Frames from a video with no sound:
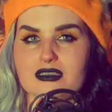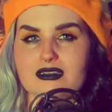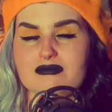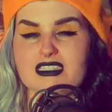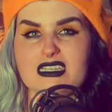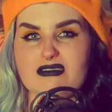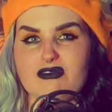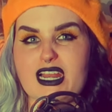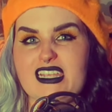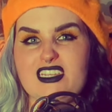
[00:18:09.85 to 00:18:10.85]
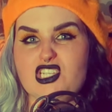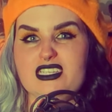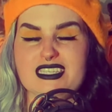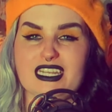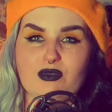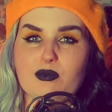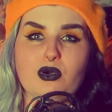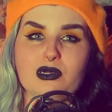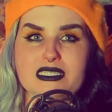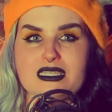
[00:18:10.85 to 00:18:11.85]
and in rage he said he would
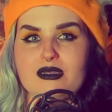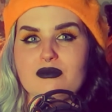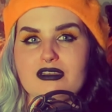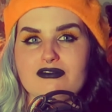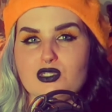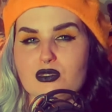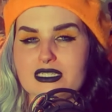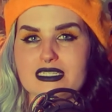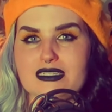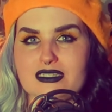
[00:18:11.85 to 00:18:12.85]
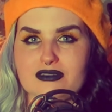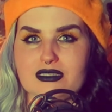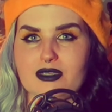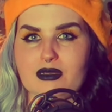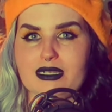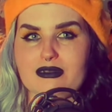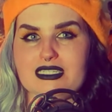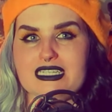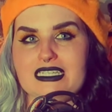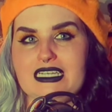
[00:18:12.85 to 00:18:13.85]
poison them if John didn't do something
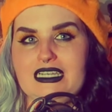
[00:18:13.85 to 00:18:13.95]
about it,